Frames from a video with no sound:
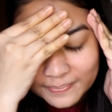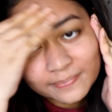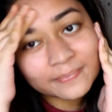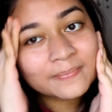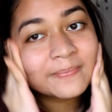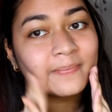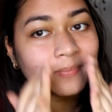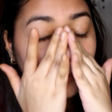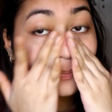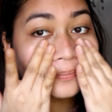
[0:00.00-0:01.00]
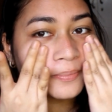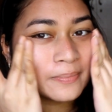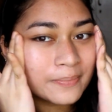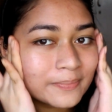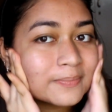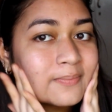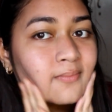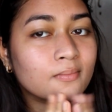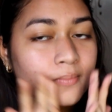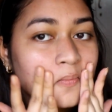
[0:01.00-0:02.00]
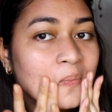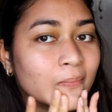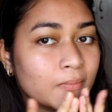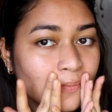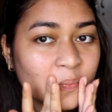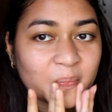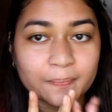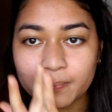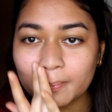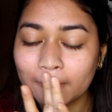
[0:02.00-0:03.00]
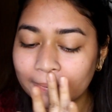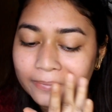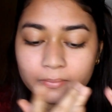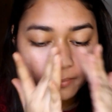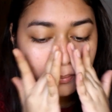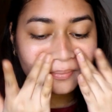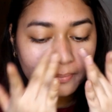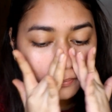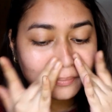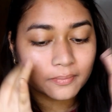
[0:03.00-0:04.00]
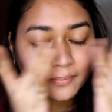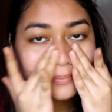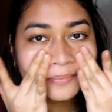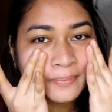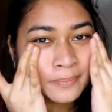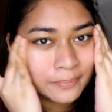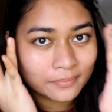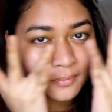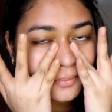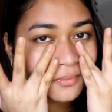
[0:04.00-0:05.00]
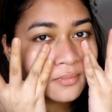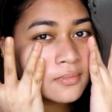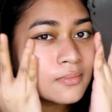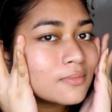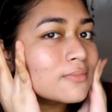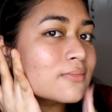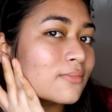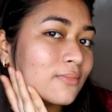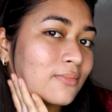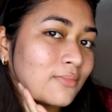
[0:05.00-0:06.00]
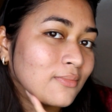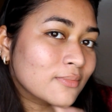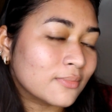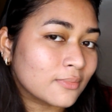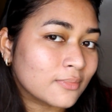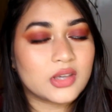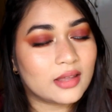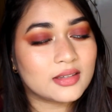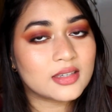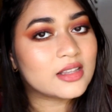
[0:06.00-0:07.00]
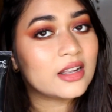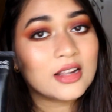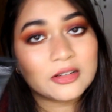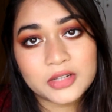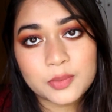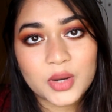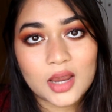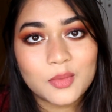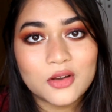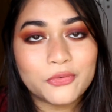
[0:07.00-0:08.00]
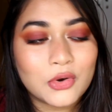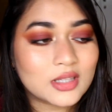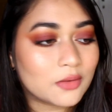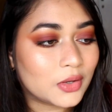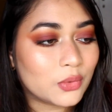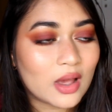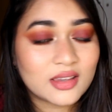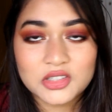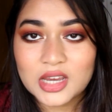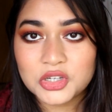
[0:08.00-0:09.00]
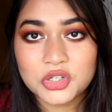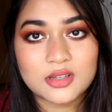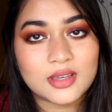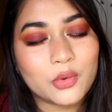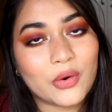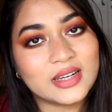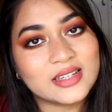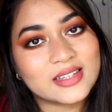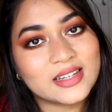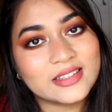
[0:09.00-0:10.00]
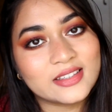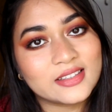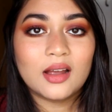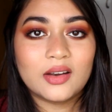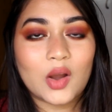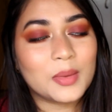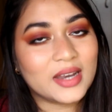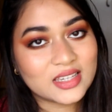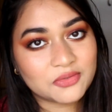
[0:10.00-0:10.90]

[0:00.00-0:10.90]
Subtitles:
with this primer I have seen that my makeup lasts a lot longer because it controls the sebum production of my skin. So yeah, this is a lovely primer for someone who has textures and oily skin. Now my next